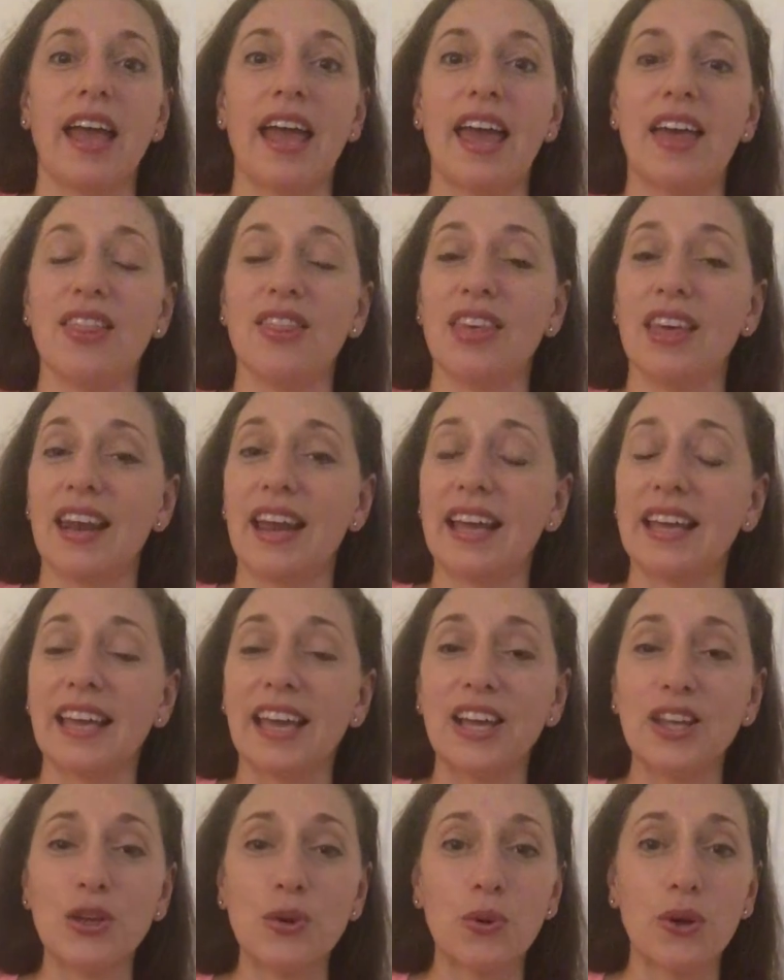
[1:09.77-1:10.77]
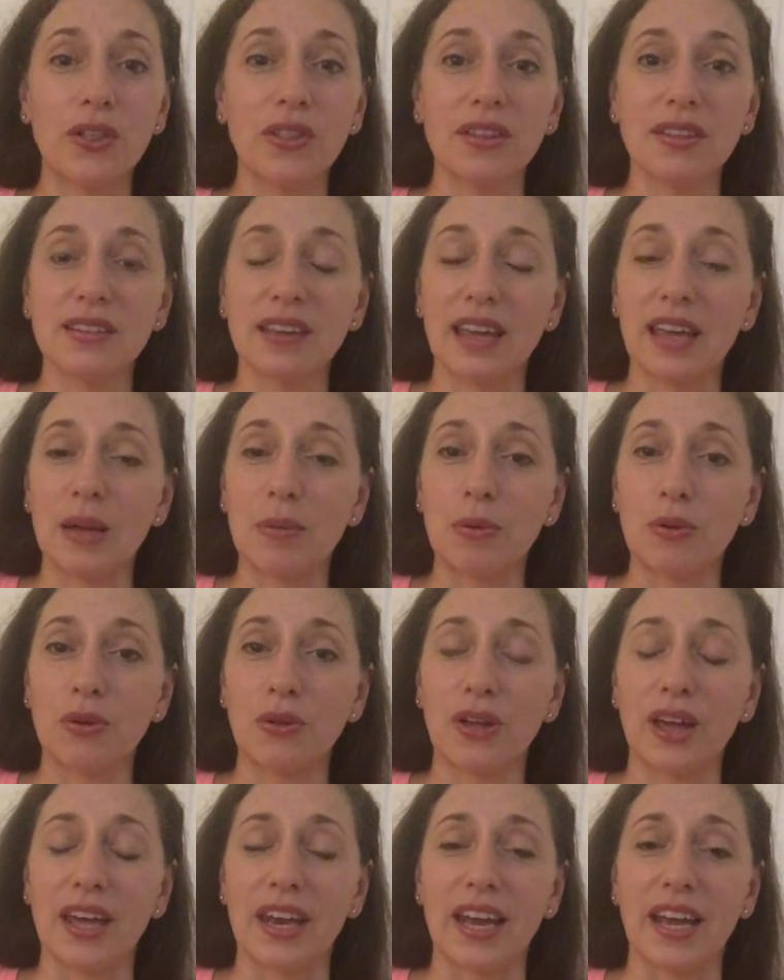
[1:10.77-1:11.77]
And then I get you on the
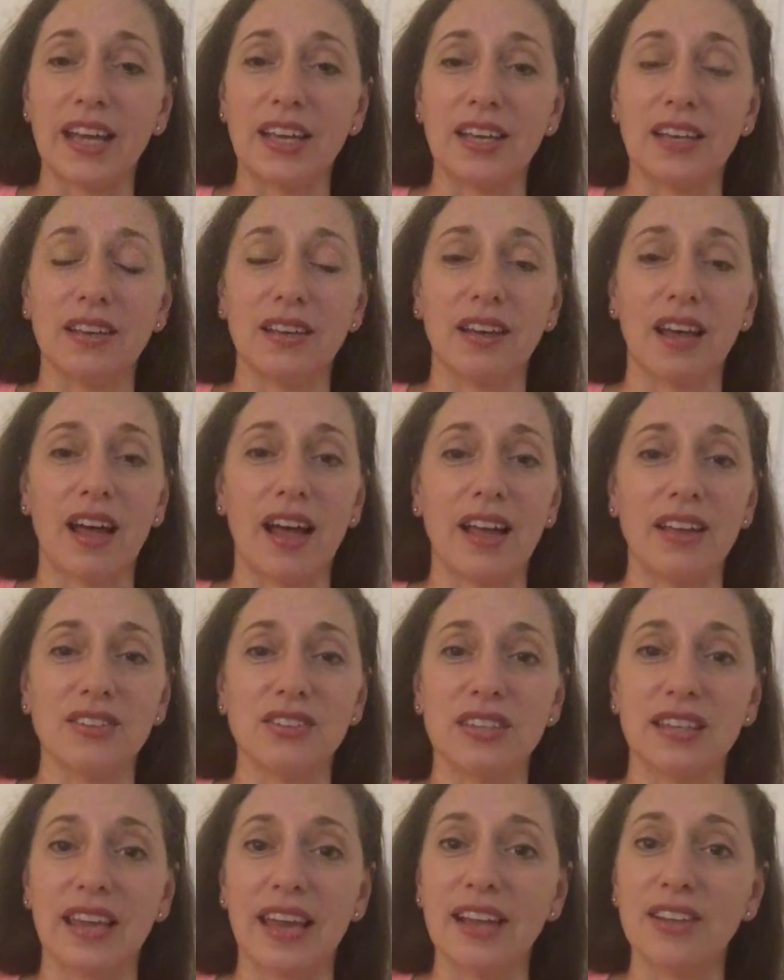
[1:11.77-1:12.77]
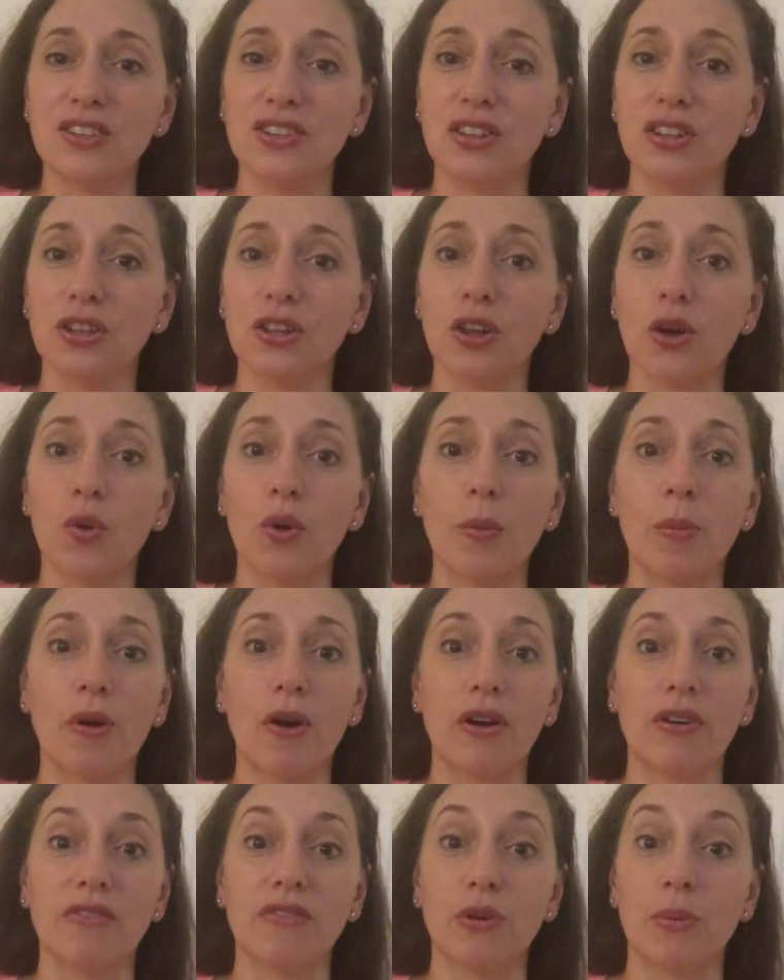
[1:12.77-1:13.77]
table and I I get to the lower
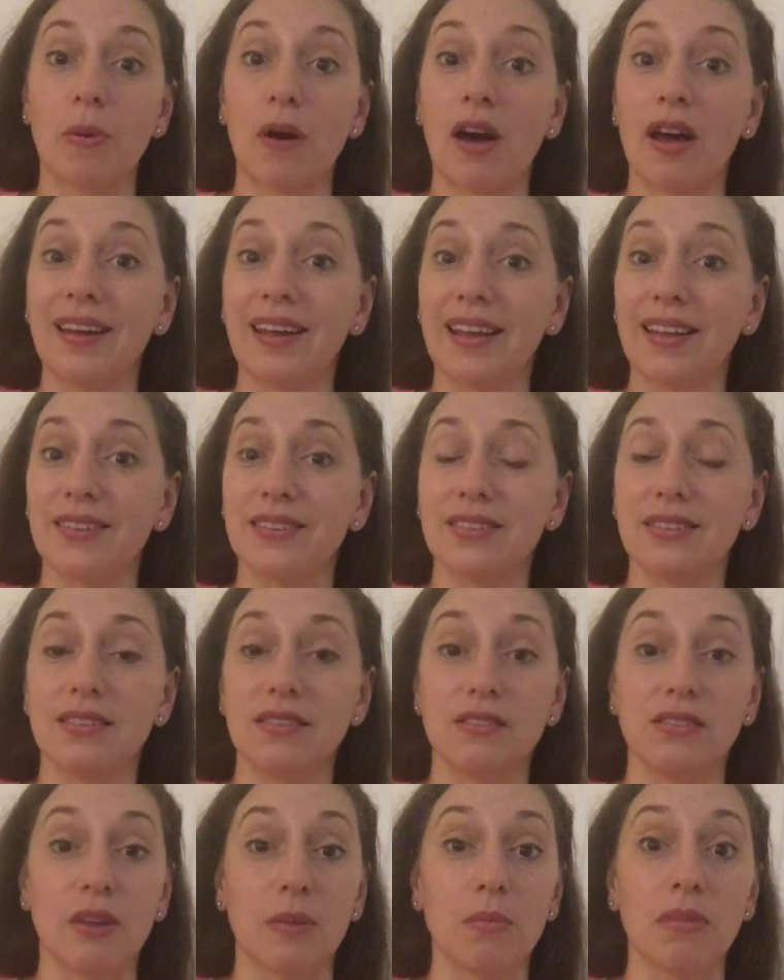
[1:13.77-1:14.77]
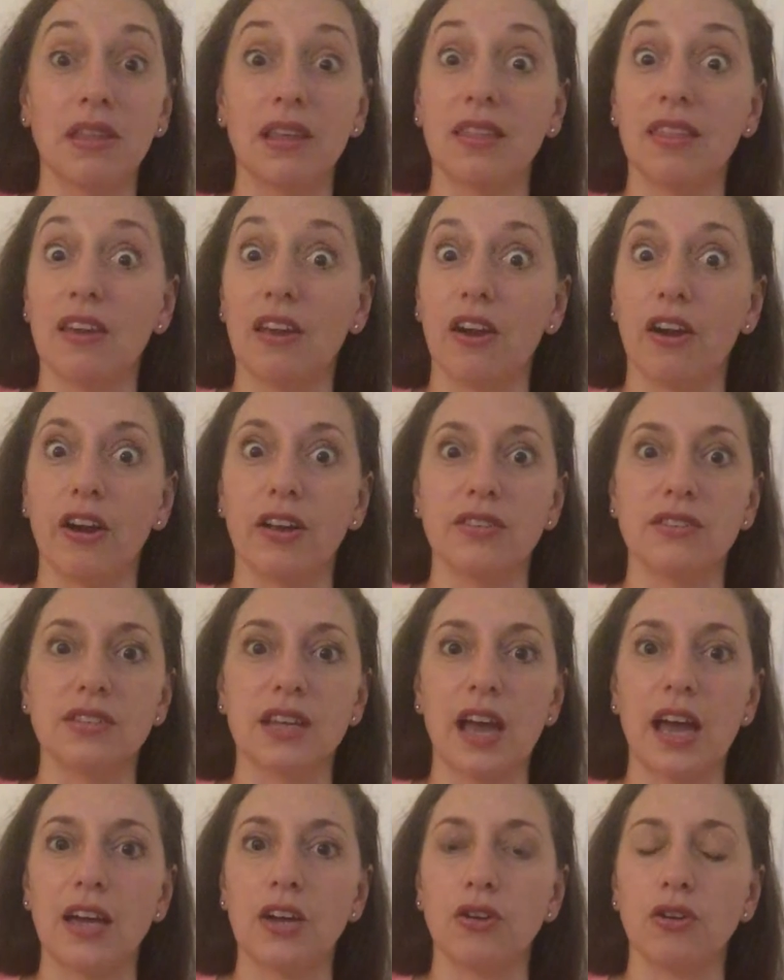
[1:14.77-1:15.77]
part of your body and something there is
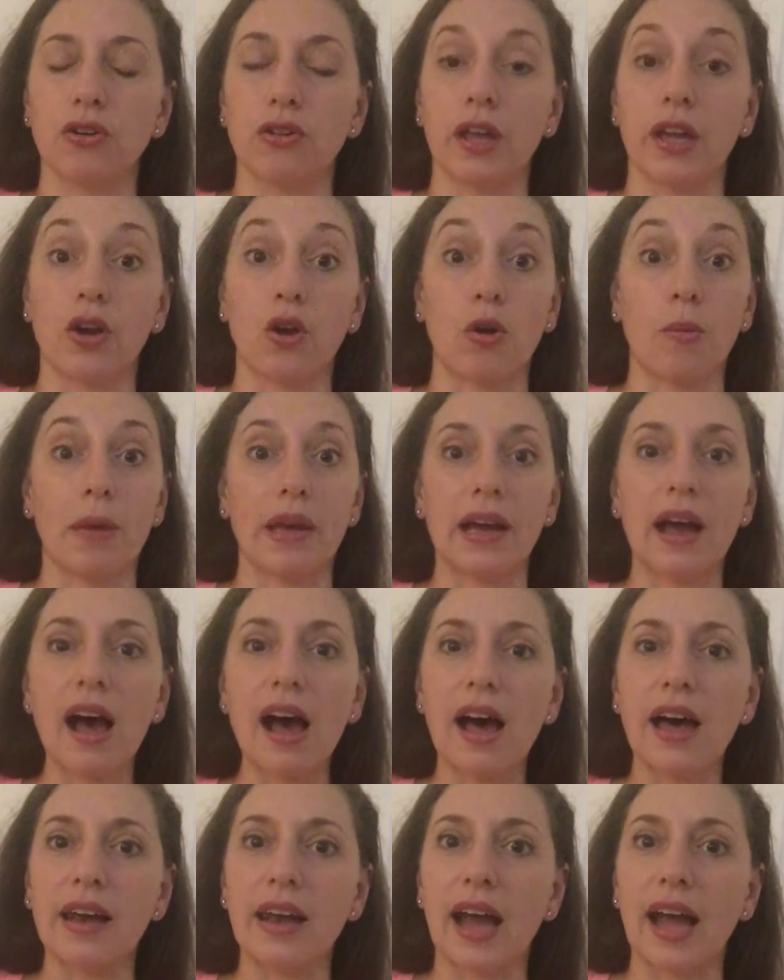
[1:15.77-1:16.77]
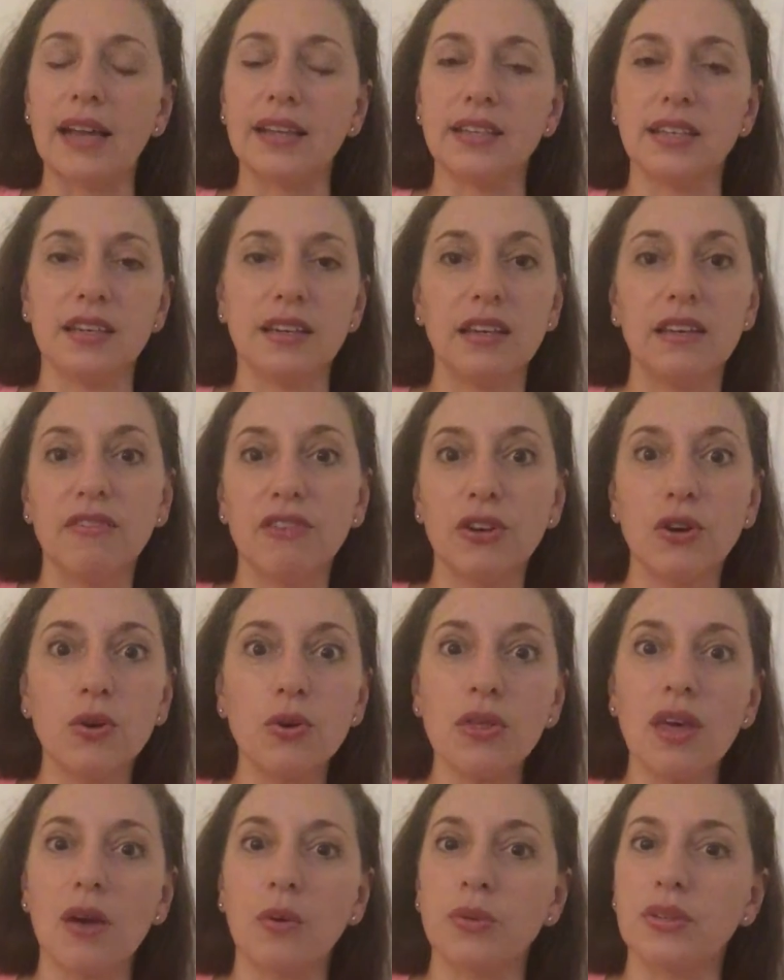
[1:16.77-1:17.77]
tight, and you're like, oh my God, I didn't even
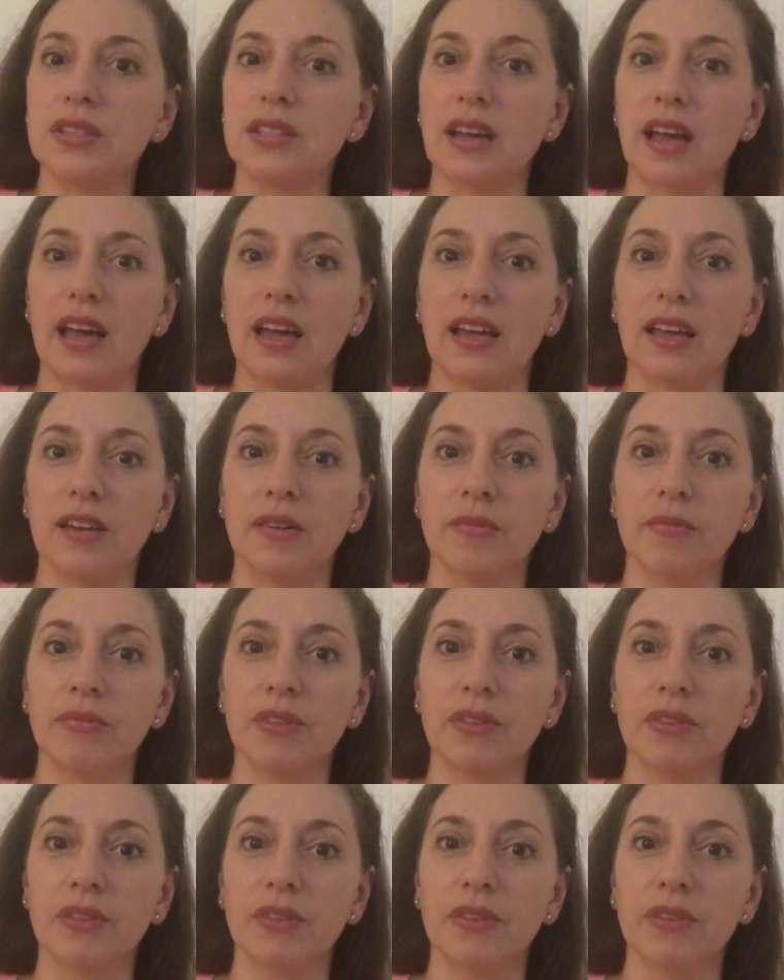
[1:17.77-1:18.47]
know that was tight.